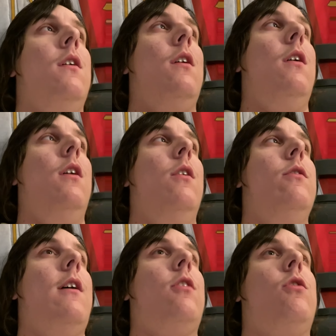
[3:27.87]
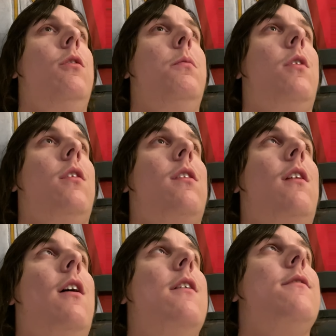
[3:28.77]
uh, restrooms and
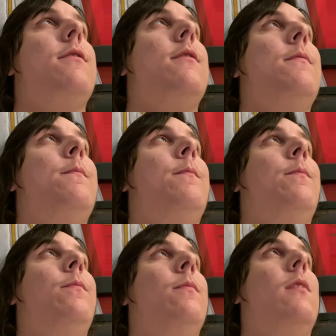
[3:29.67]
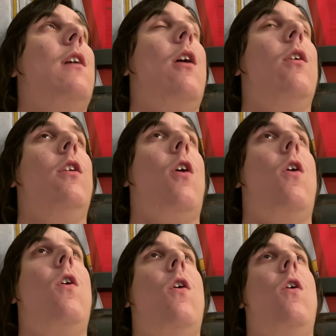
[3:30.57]
stuff out in the
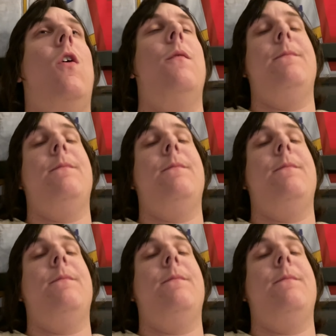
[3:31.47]
hall.